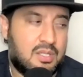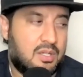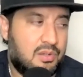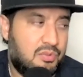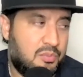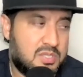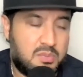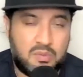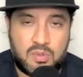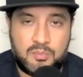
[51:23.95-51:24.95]
rumored to
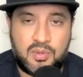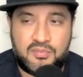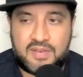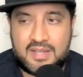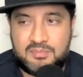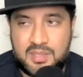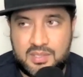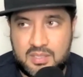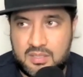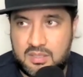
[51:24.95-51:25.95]
be $1.5
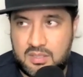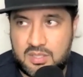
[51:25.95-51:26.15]
billion